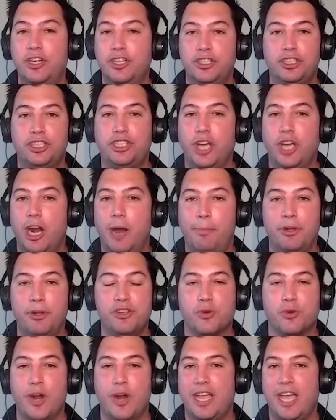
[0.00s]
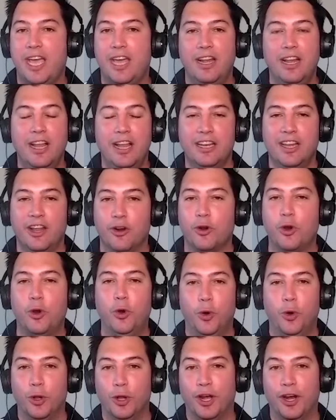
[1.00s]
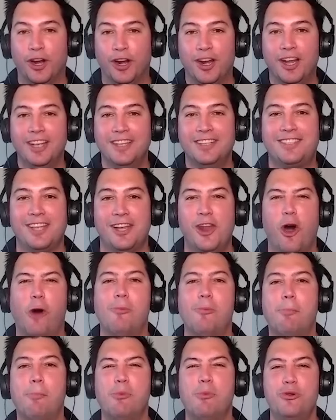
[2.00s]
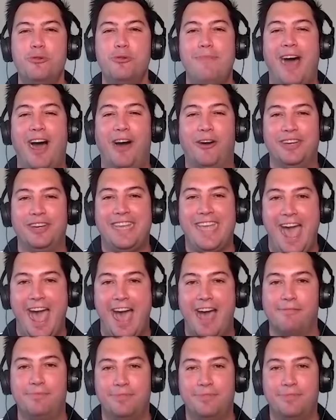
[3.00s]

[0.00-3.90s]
just shut up and drink it. A little cooler. Sonoma Moon Mountain Cab.